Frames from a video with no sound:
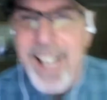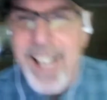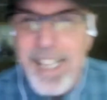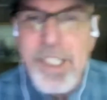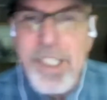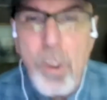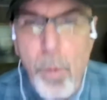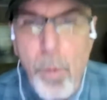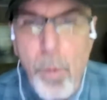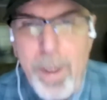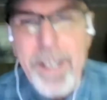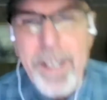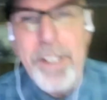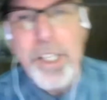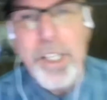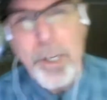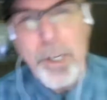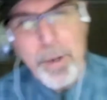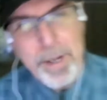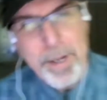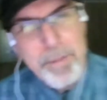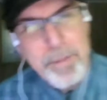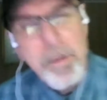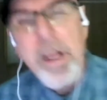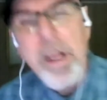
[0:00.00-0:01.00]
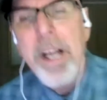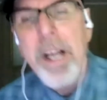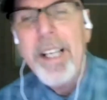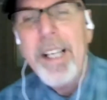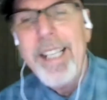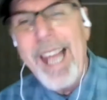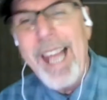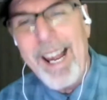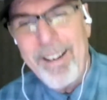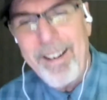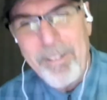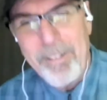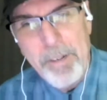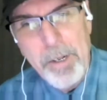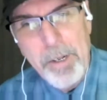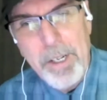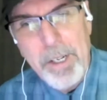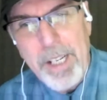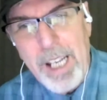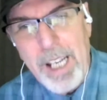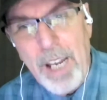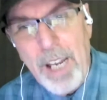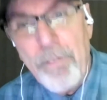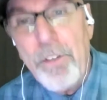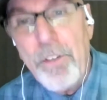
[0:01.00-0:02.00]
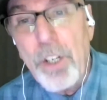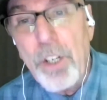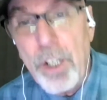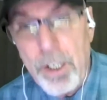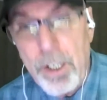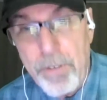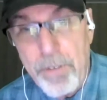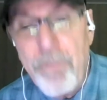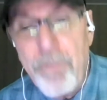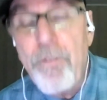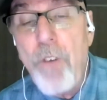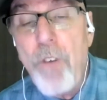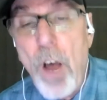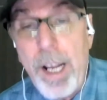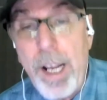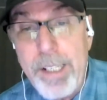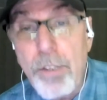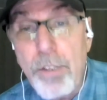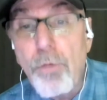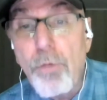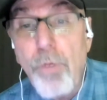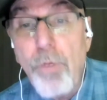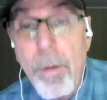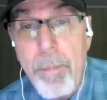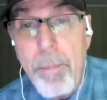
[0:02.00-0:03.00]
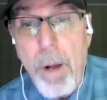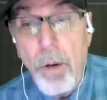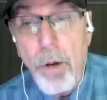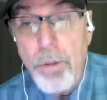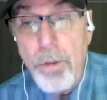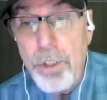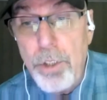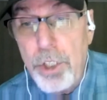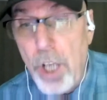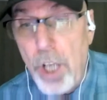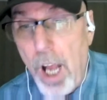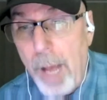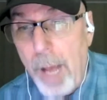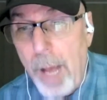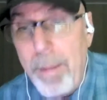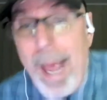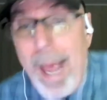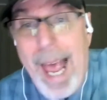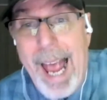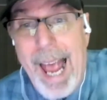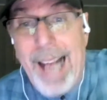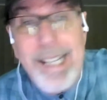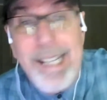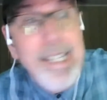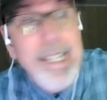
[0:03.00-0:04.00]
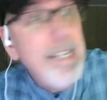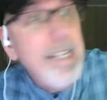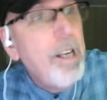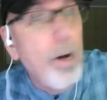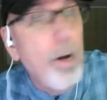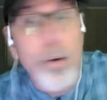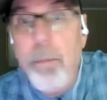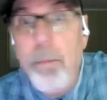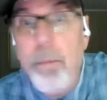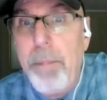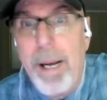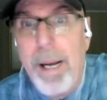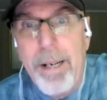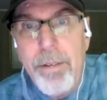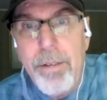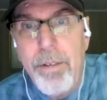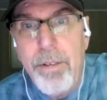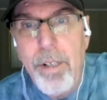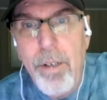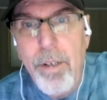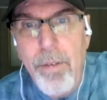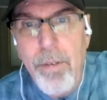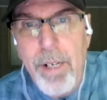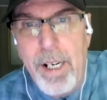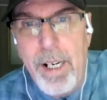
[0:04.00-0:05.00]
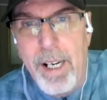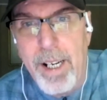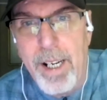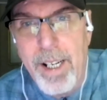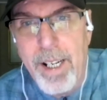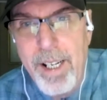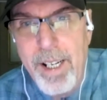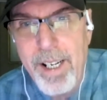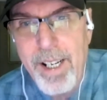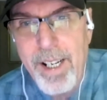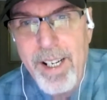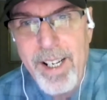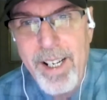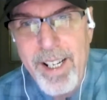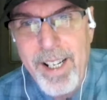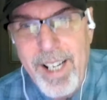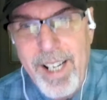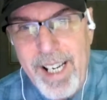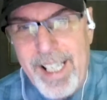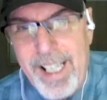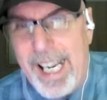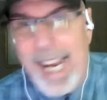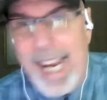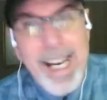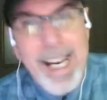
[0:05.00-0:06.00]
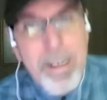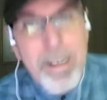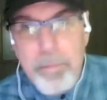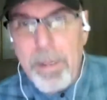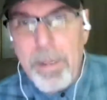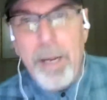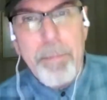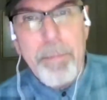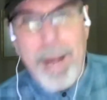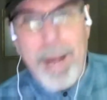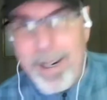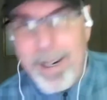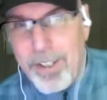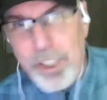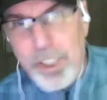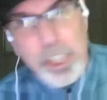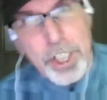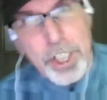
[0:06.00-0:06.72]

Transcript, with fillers: That's the way to do it. Now, yeah. if you're going to find the remote job, how do you go about doing it? It can't be yeah.